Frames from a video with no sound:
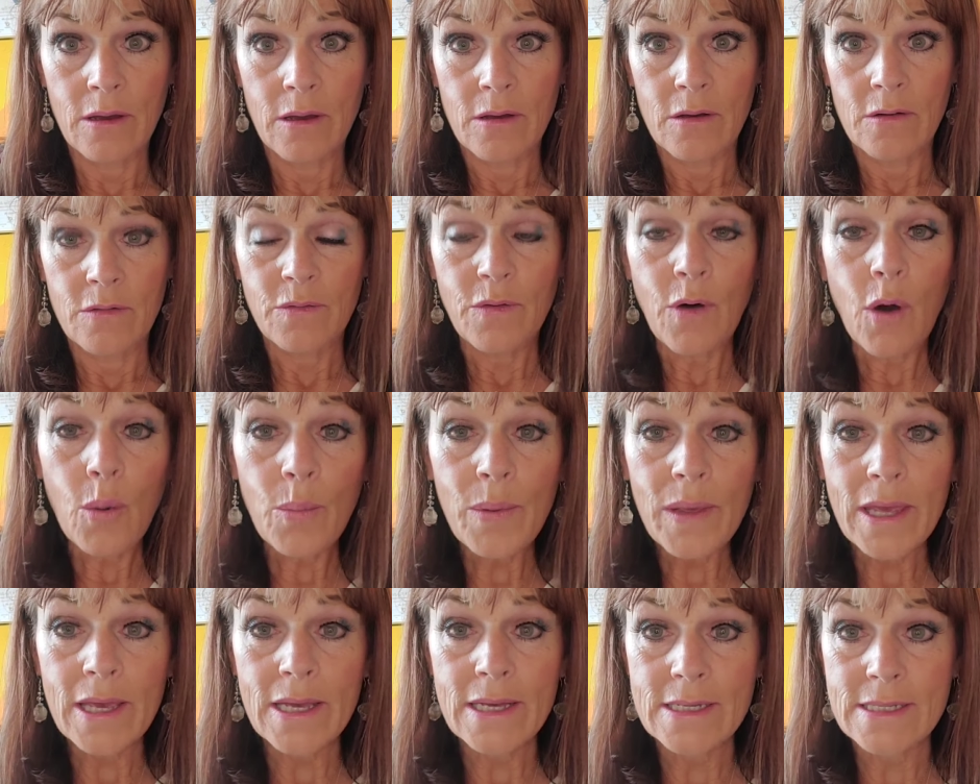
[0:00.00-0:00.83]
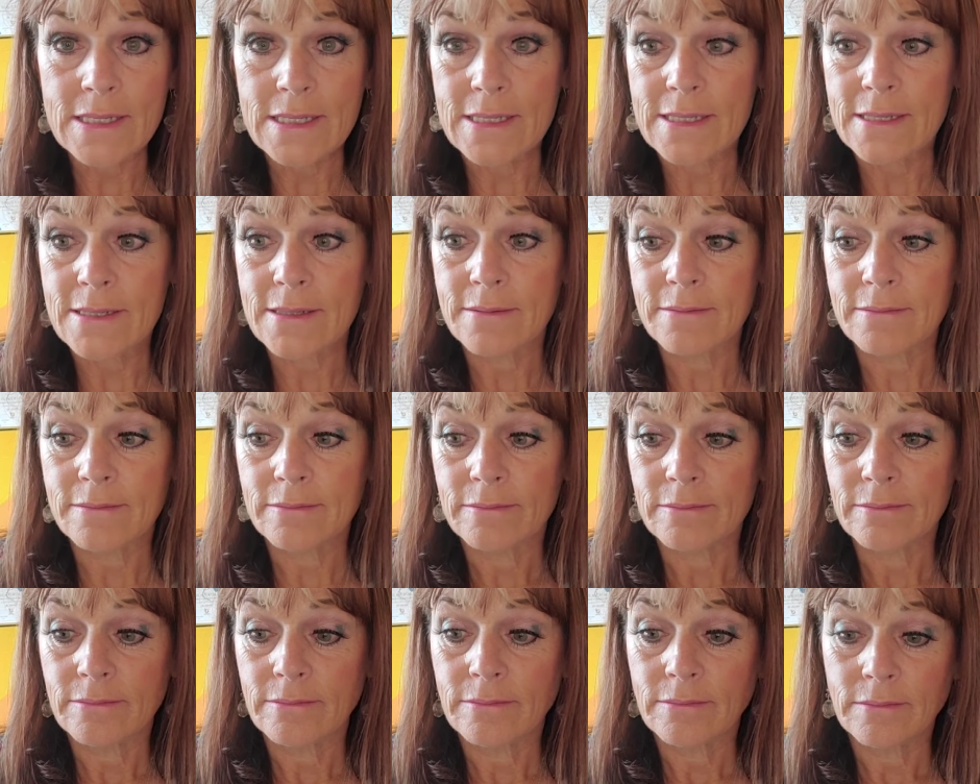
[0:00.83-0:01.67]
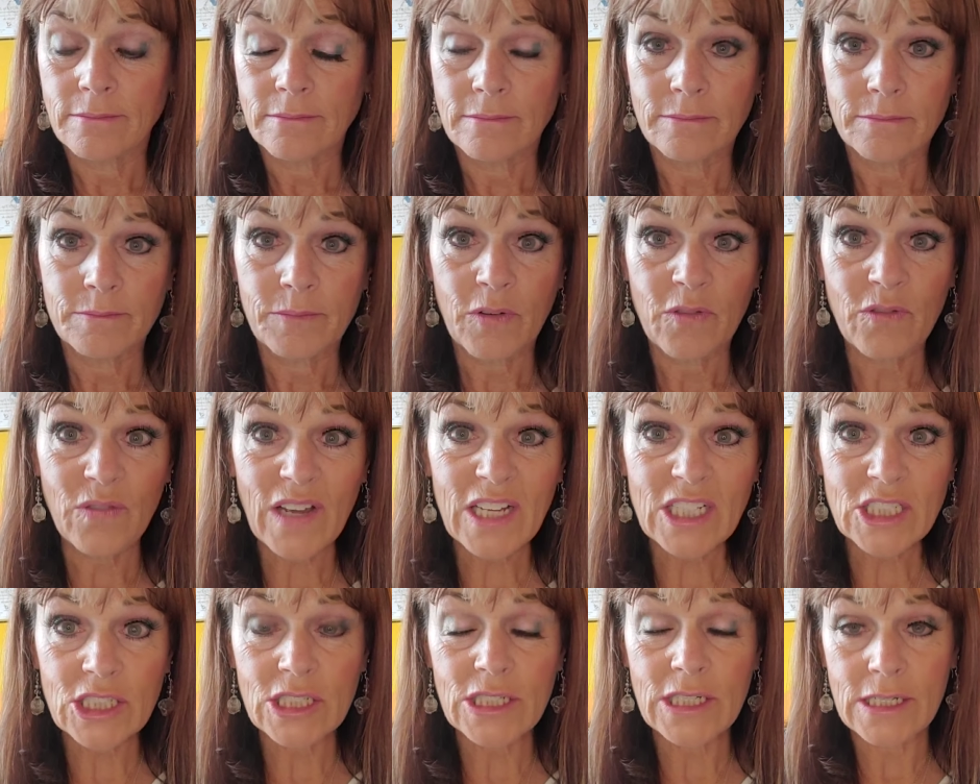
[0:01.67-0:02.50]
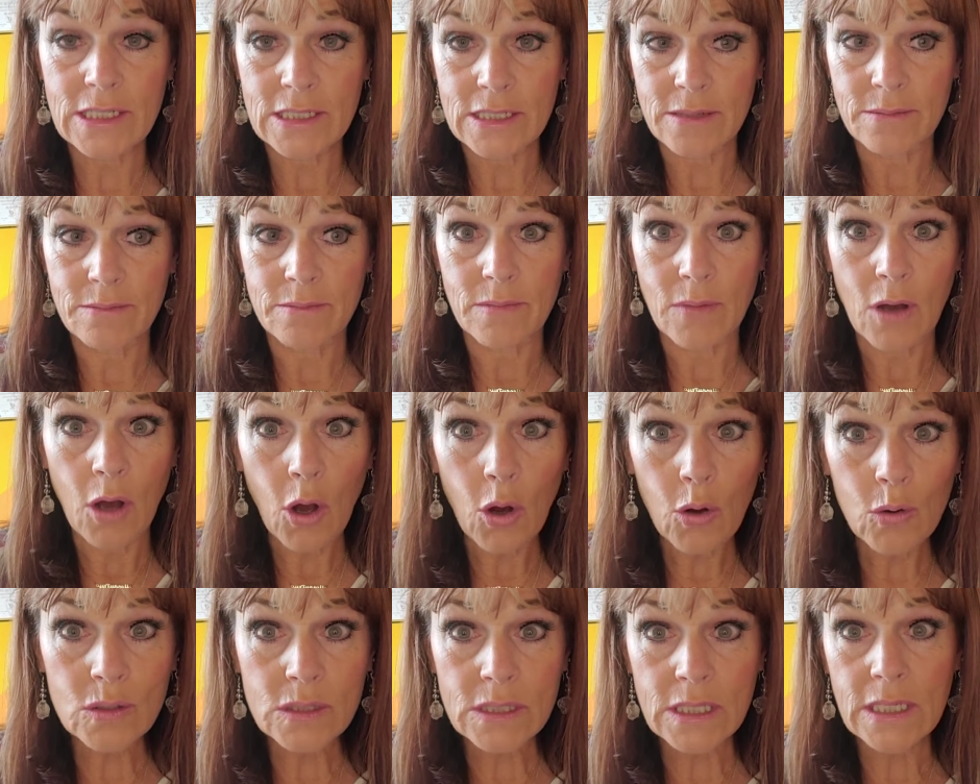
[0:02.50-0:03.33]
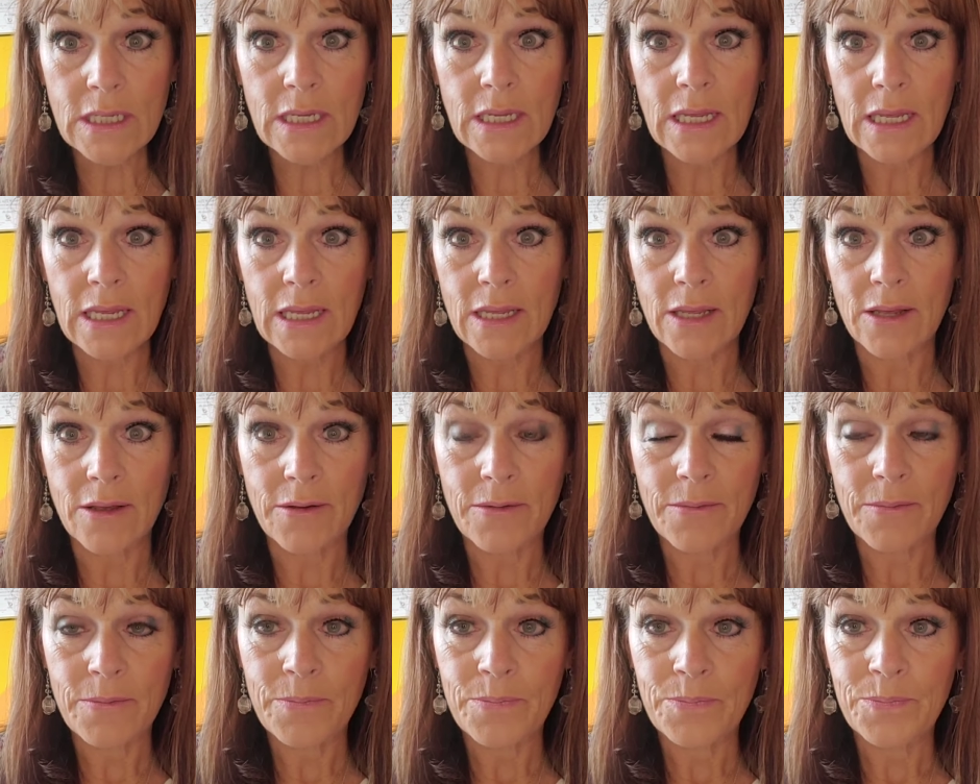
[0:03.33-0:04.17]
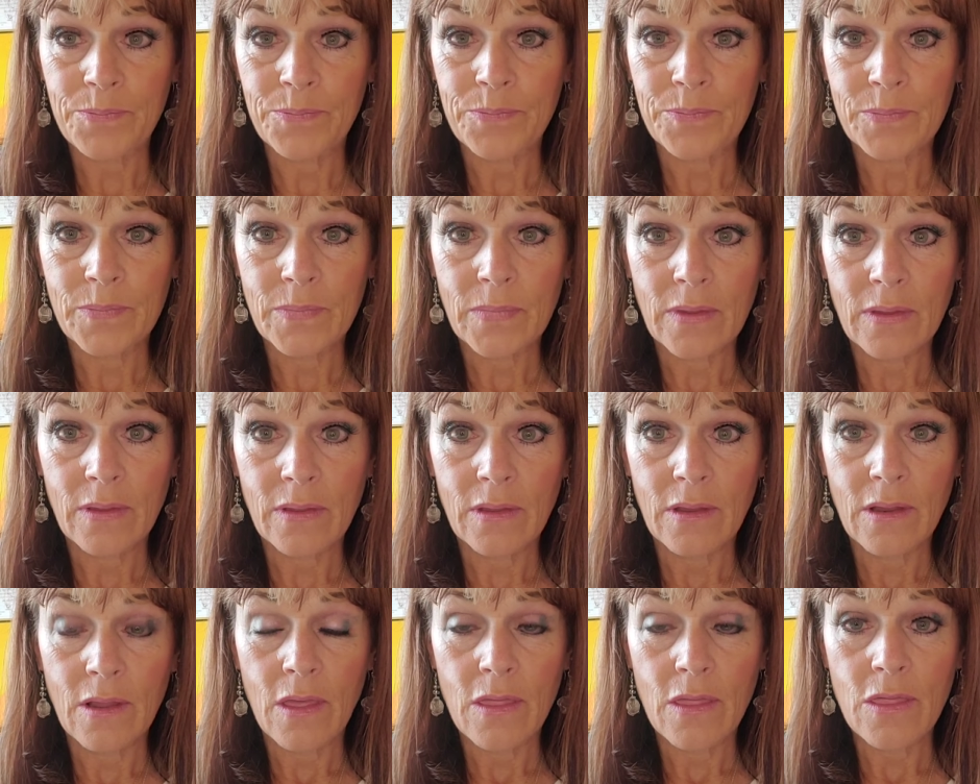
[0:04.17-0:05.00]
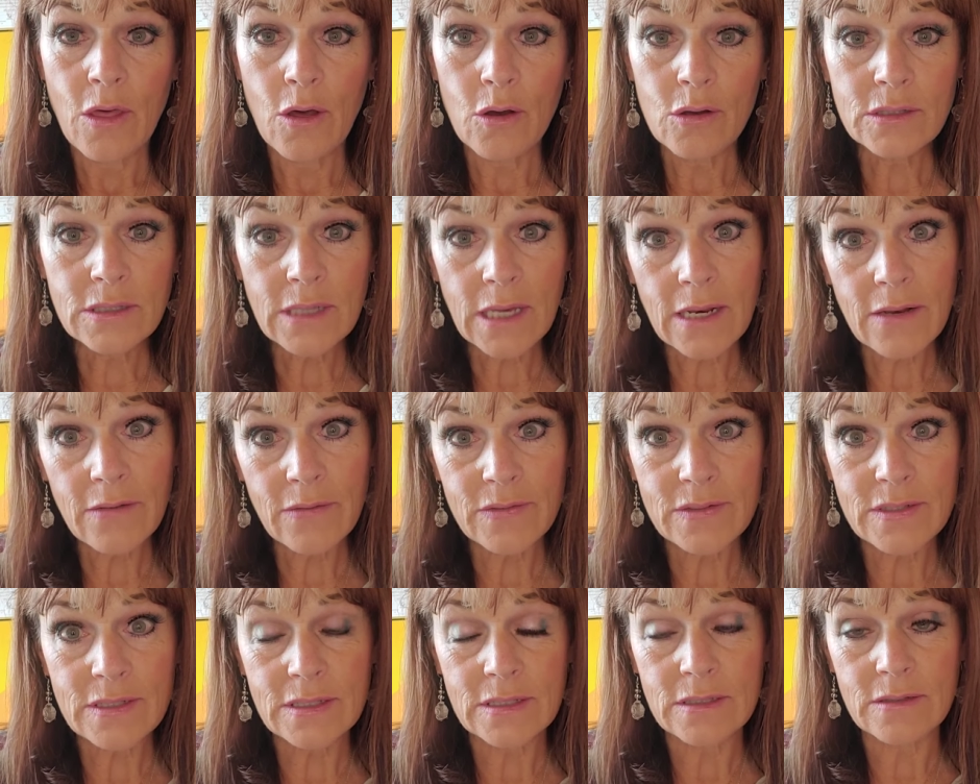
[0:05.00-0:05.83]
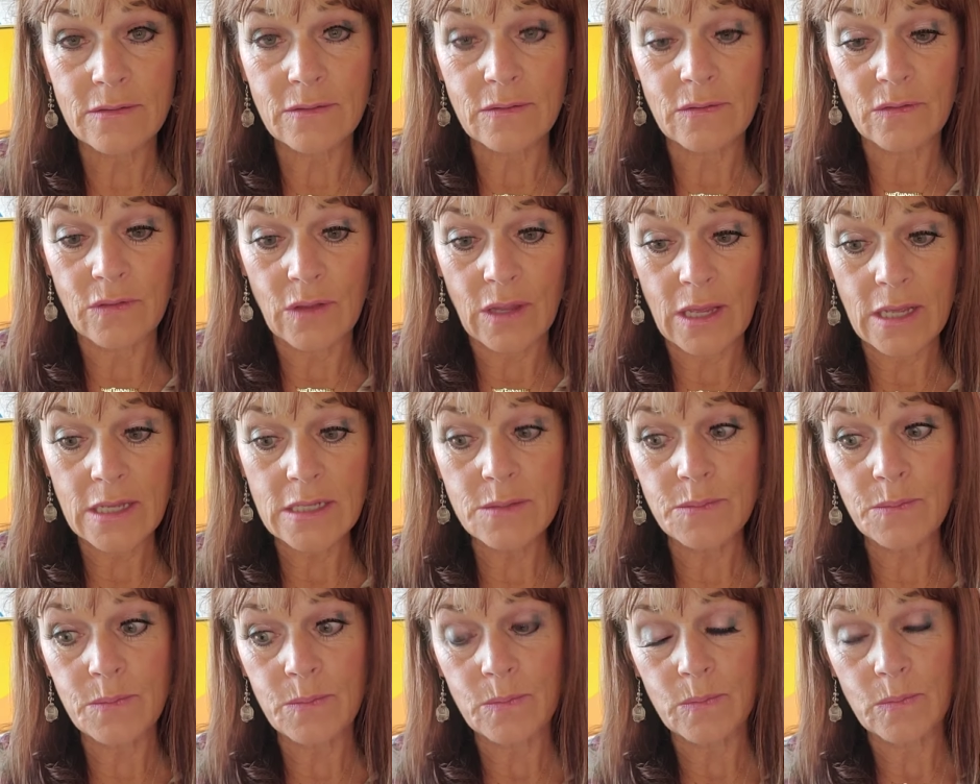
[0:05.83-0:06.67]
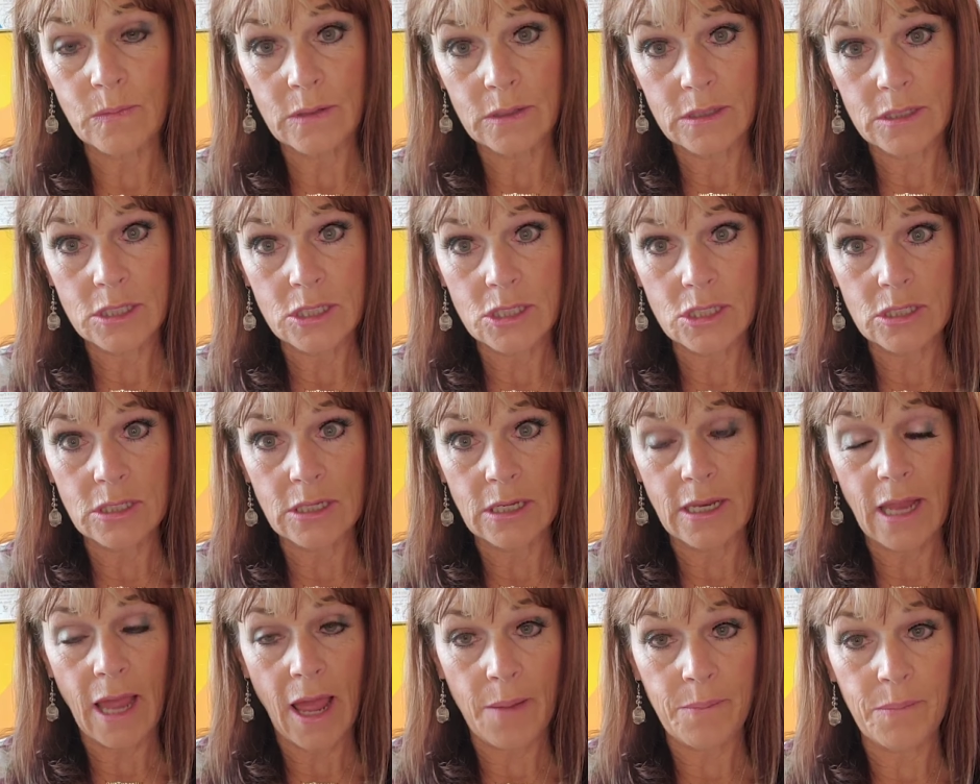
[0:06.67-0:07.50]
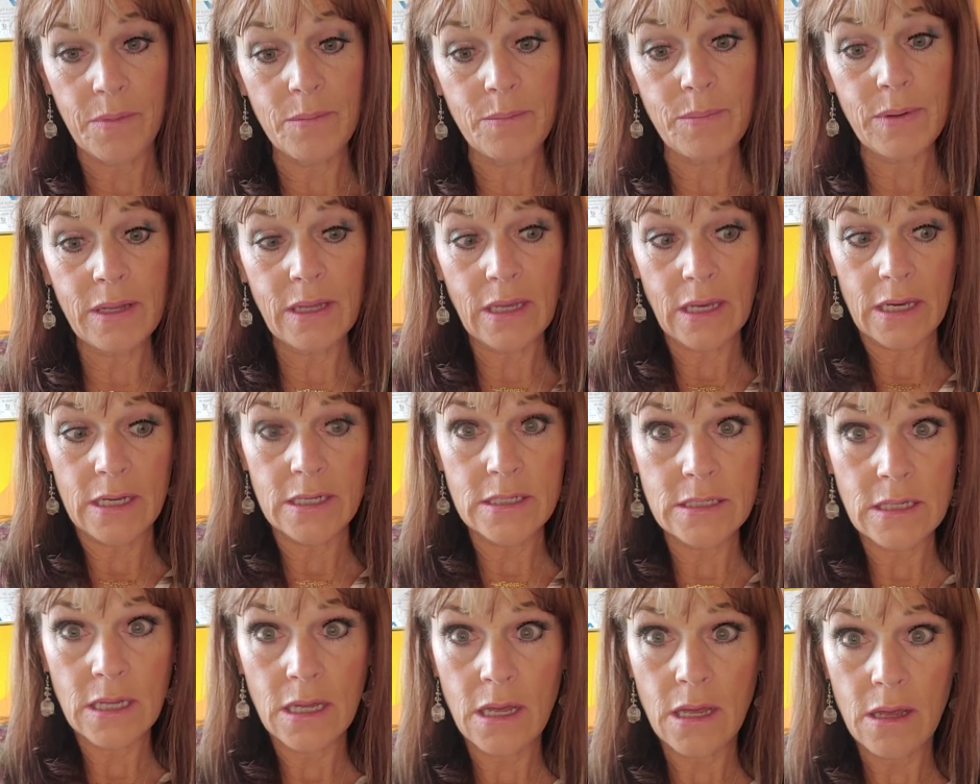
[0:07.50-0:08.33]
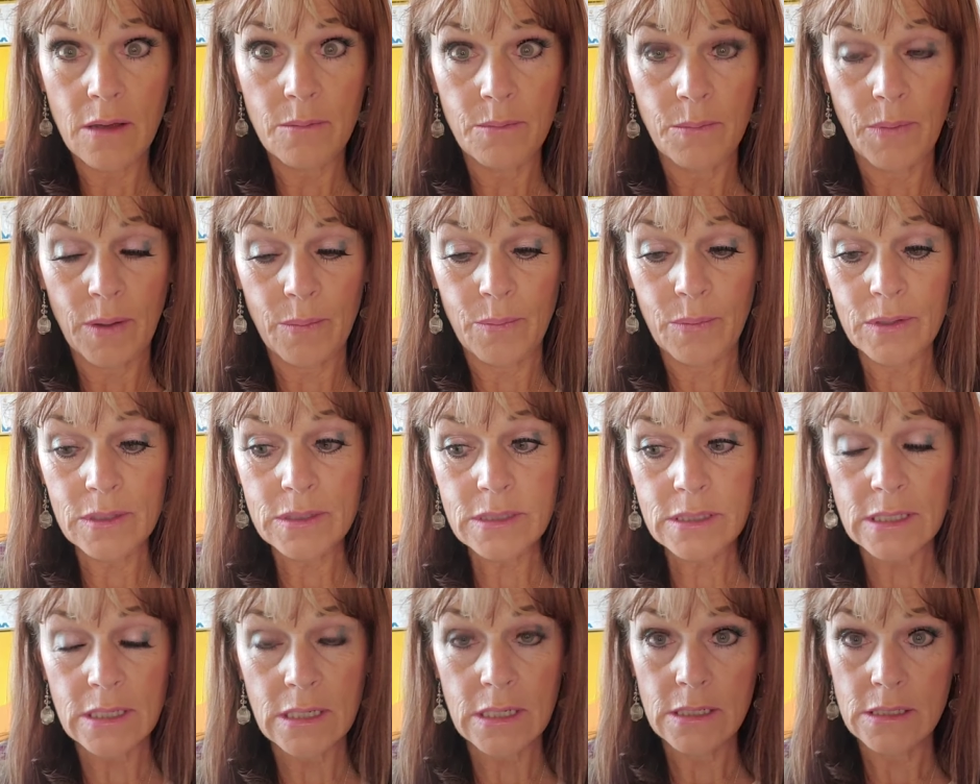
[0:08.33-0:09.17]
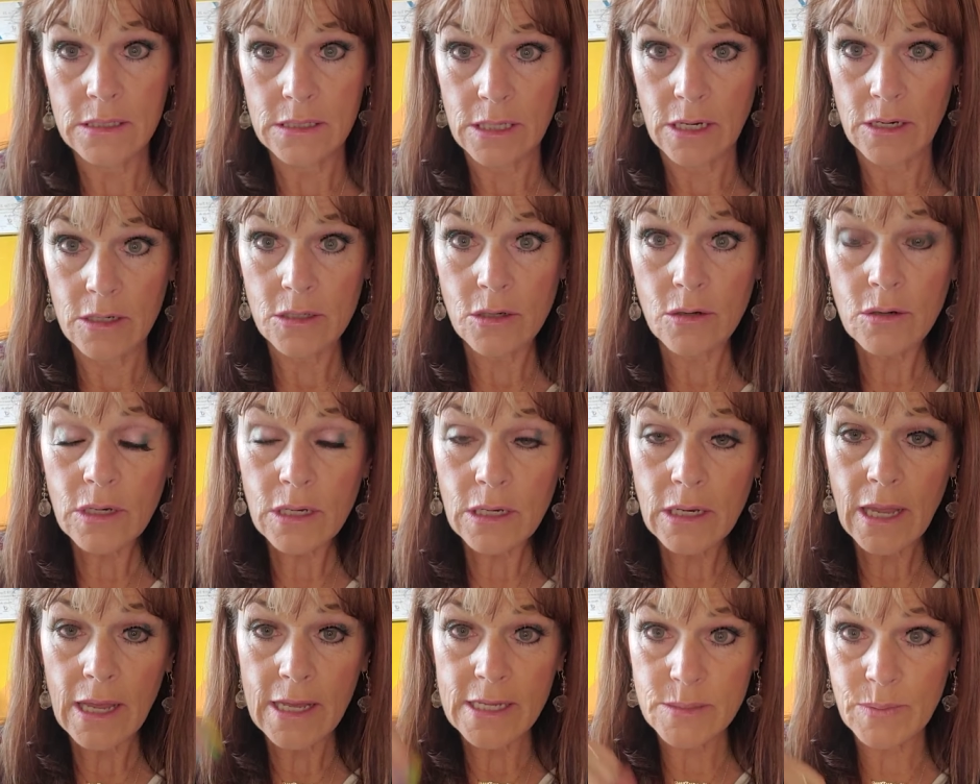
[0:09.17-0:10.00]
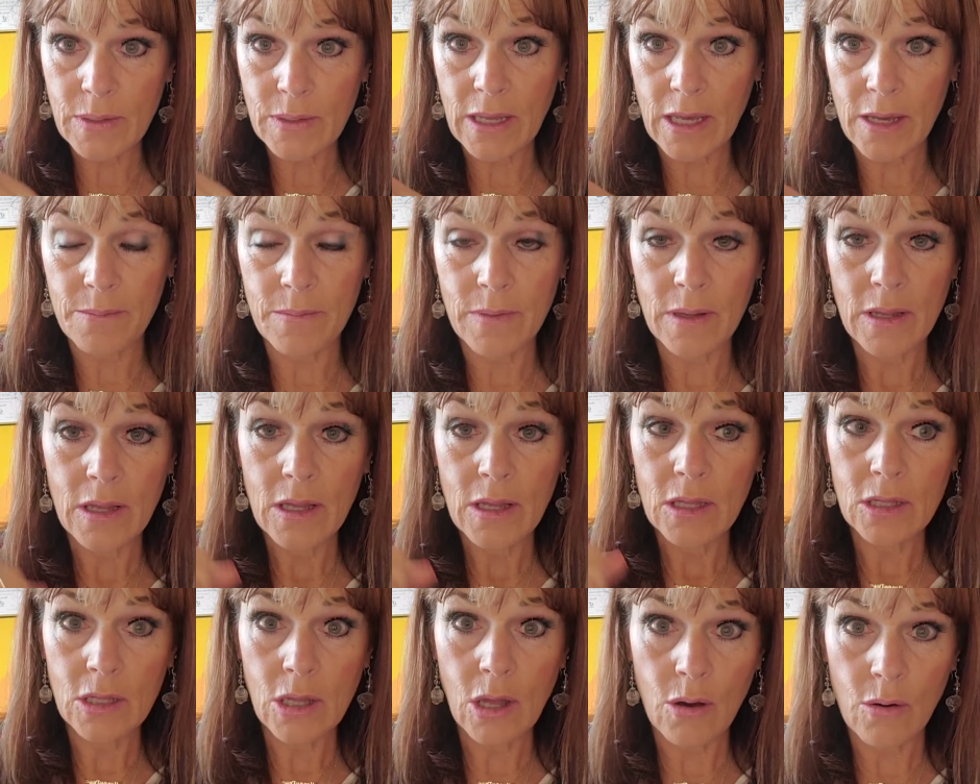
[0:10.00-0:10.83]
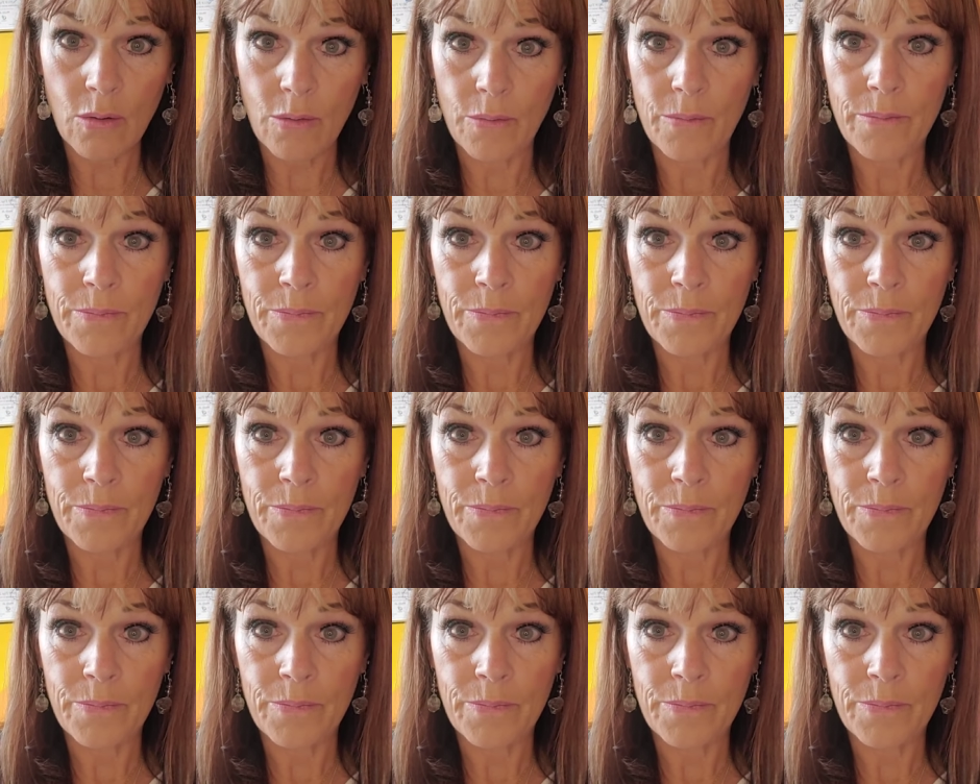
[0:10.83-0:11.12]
phobias, perfectionism, OCD. Those kind of things can happen because people's serotonin has become low.